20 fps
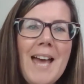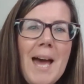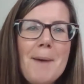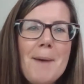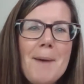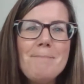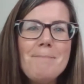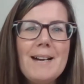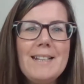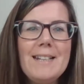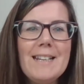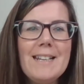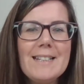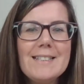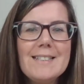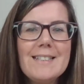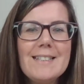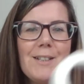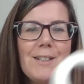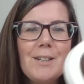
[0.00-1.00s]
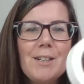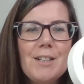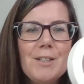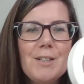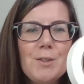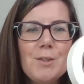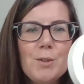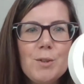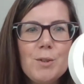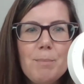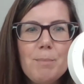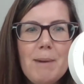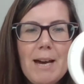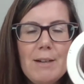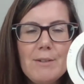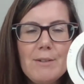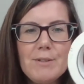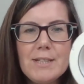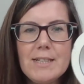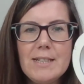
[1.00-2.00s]
my next thing I'm going to talk
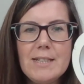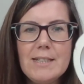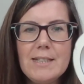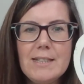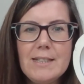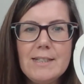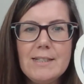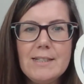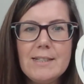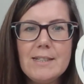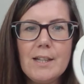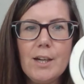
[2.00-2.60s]
about is